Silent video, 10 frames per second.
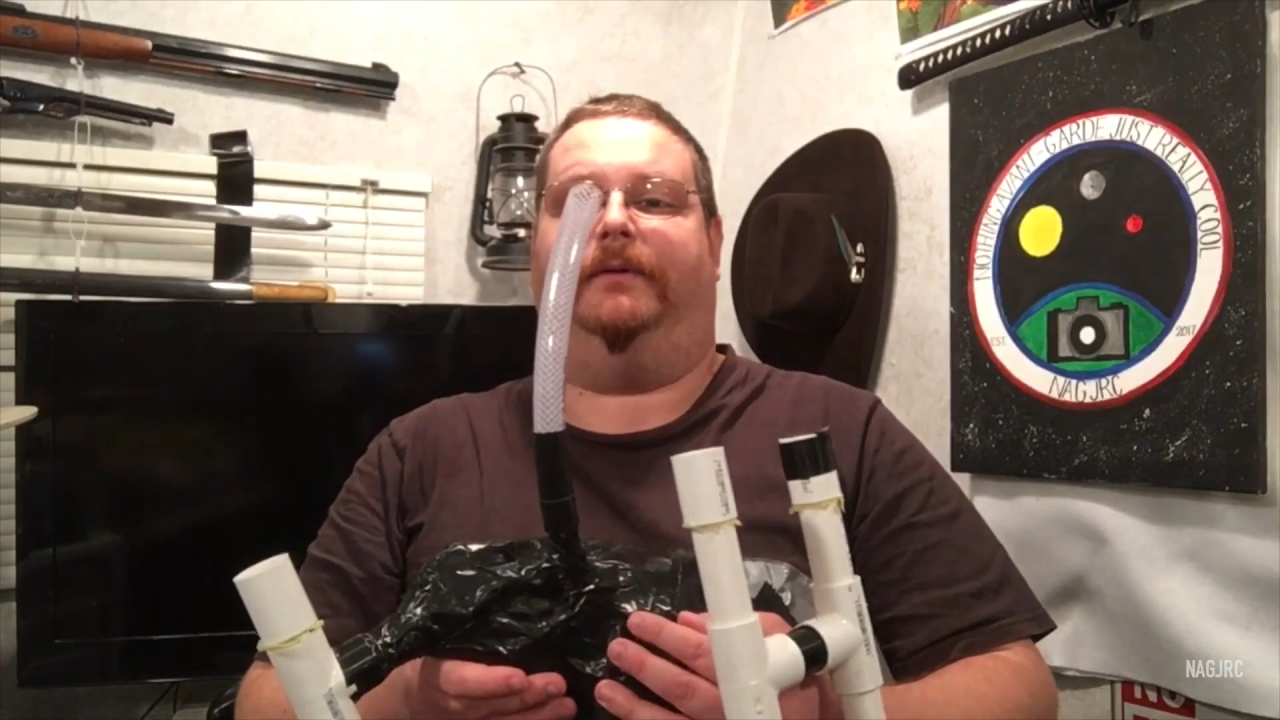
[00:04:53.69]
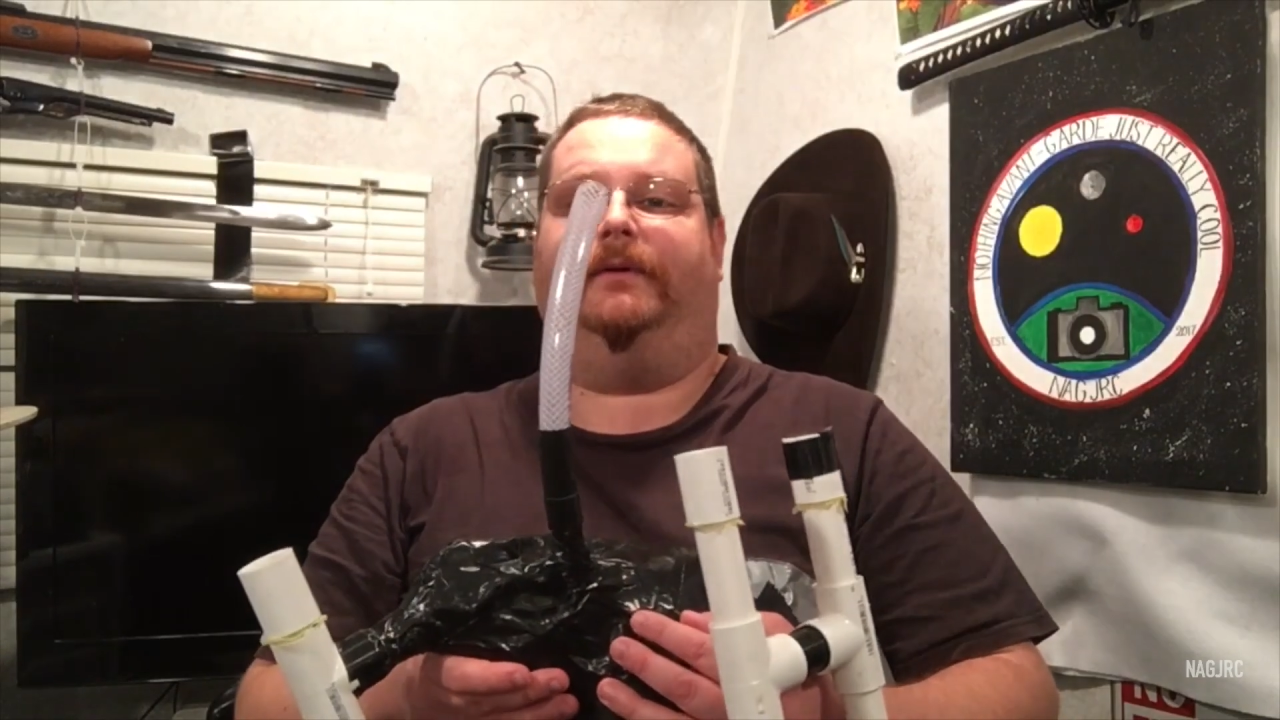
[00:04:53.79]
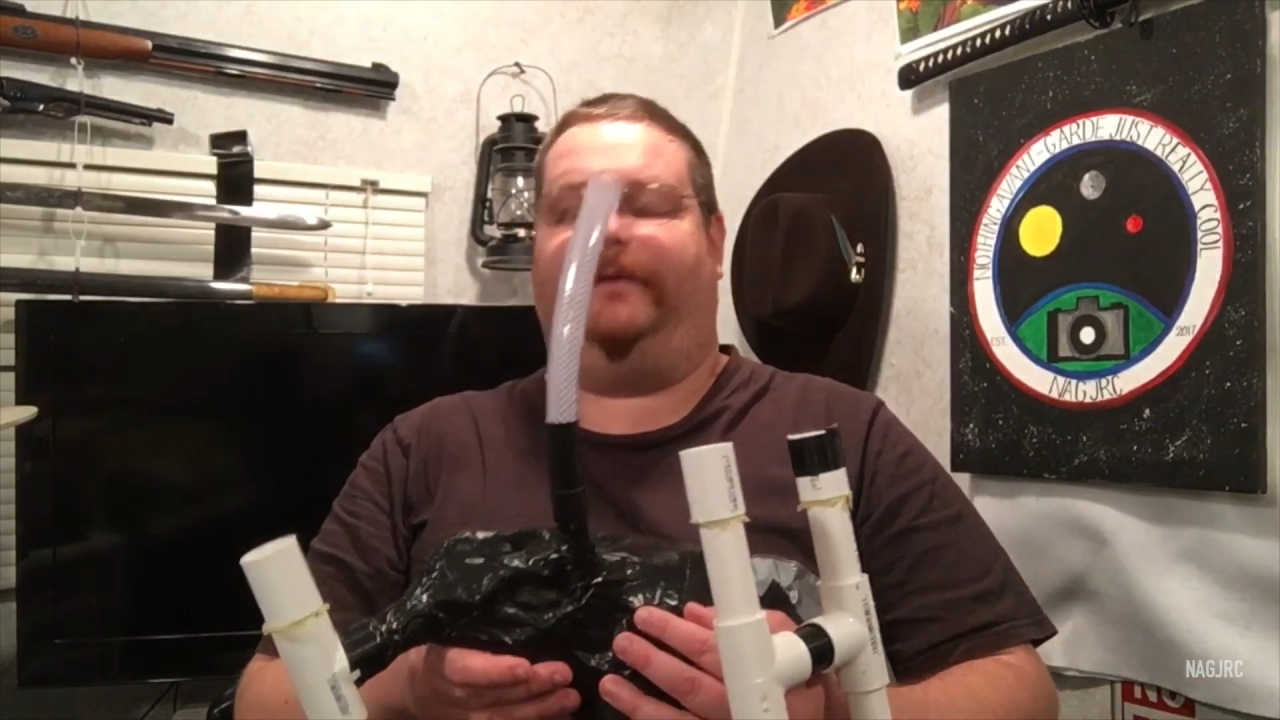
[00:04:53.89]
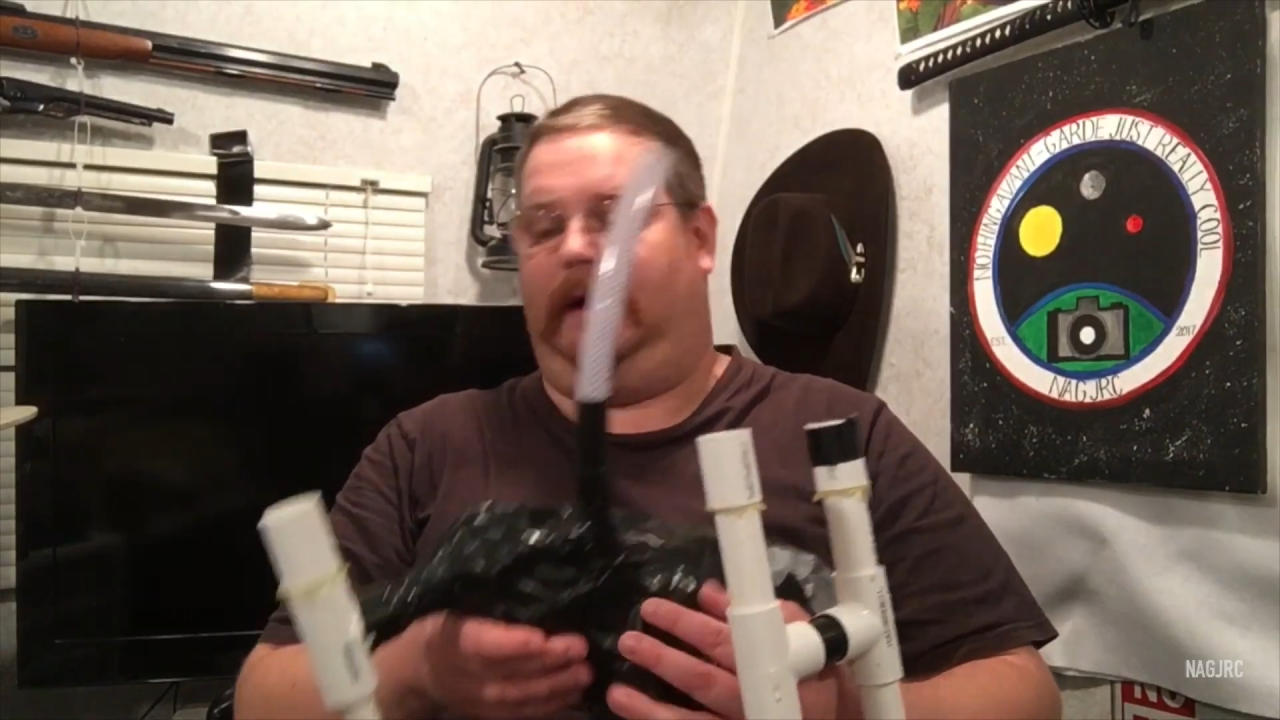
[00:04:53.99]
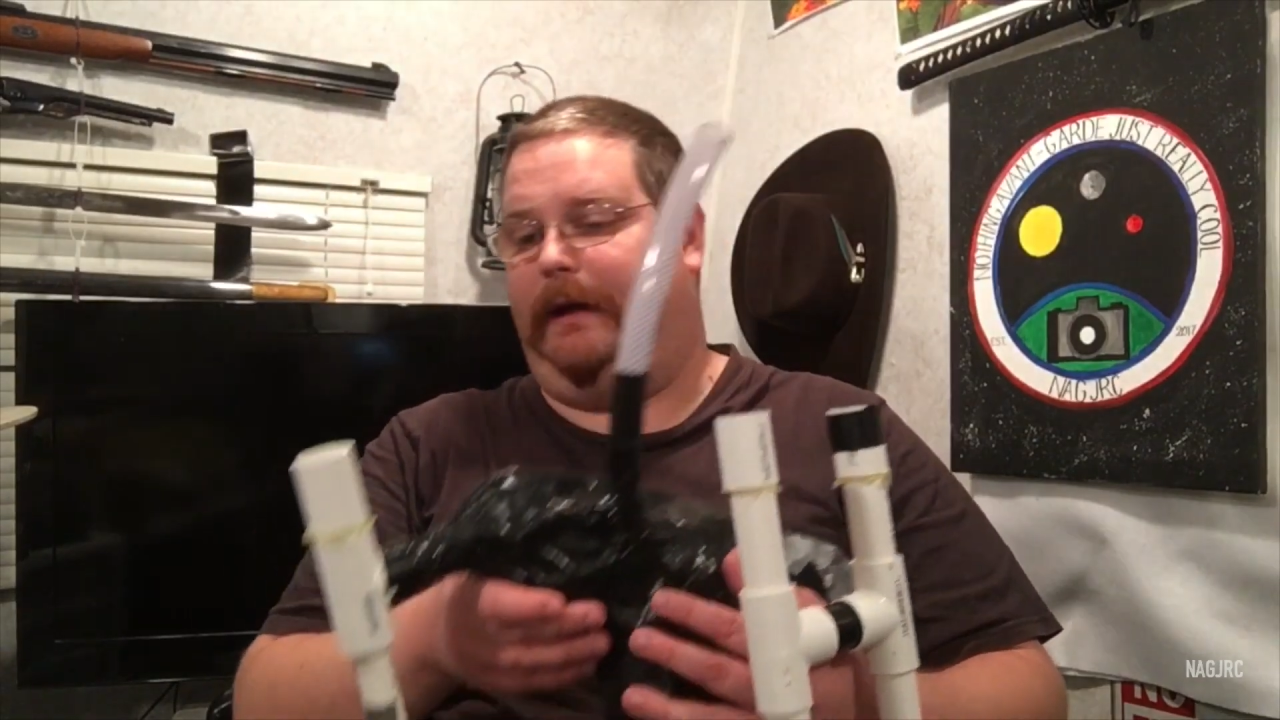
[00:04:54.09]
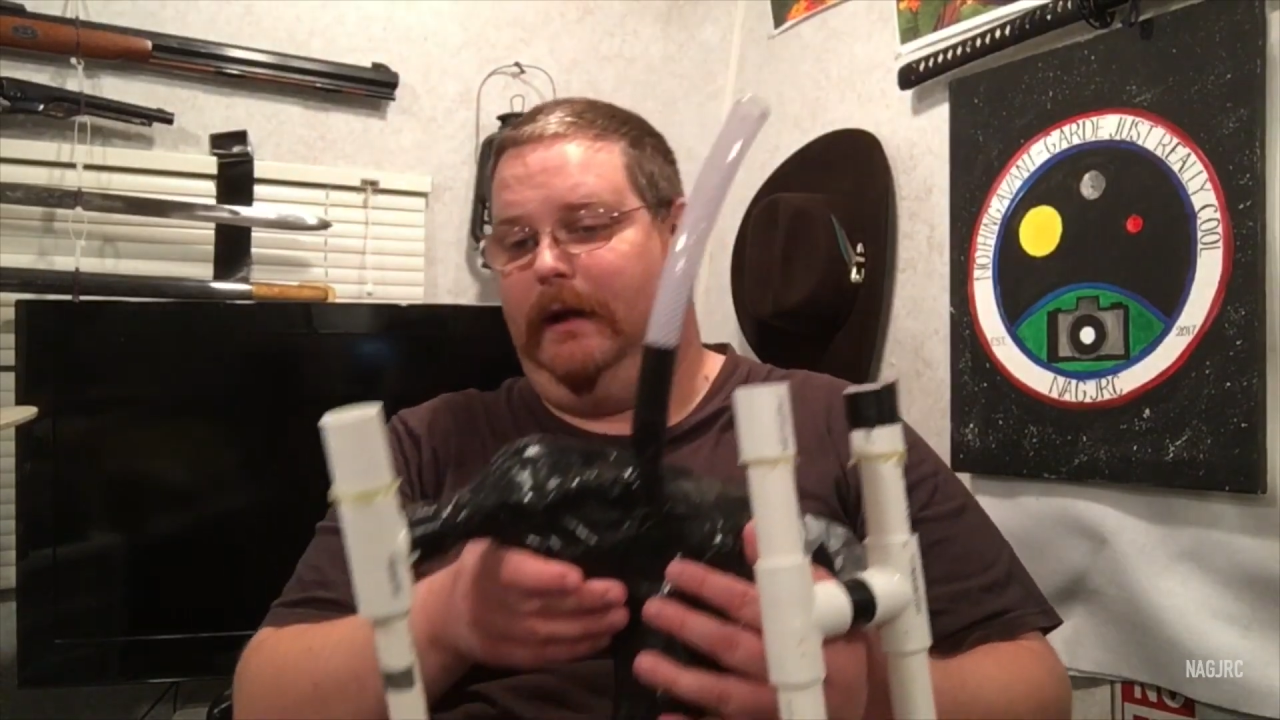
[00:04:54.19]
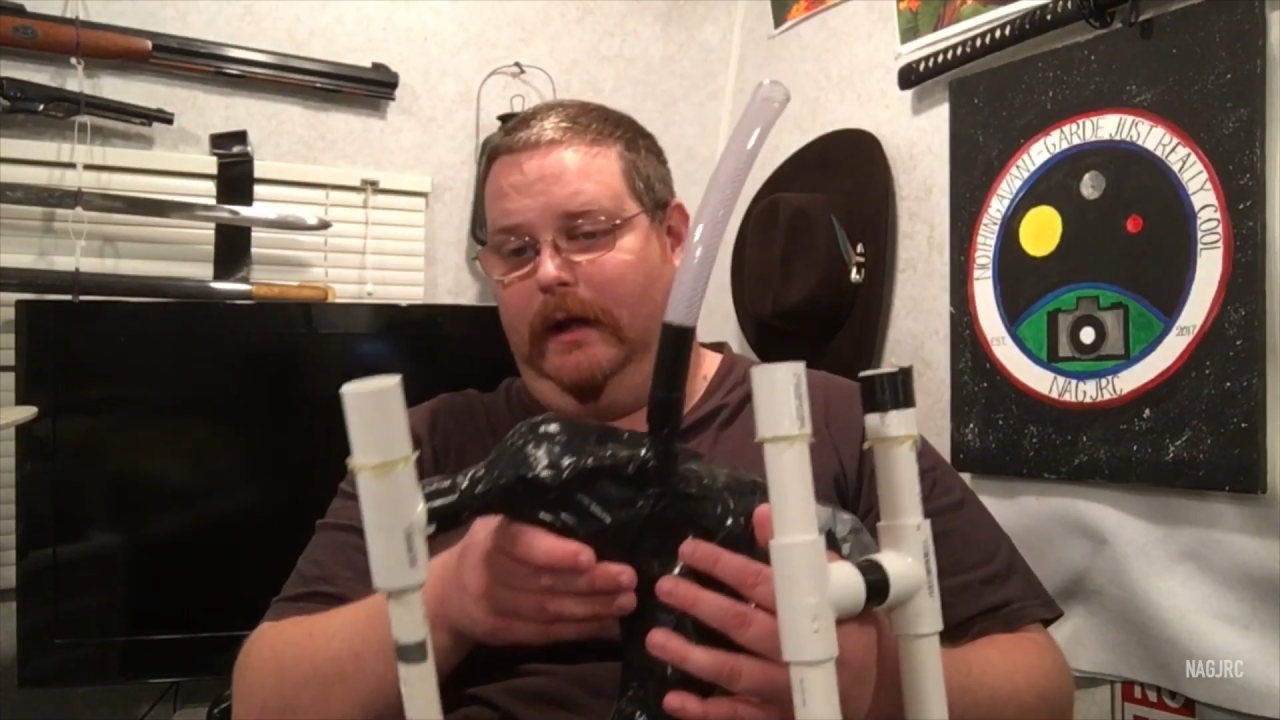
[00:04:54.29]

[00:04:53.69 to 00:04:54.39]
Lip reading: just fine.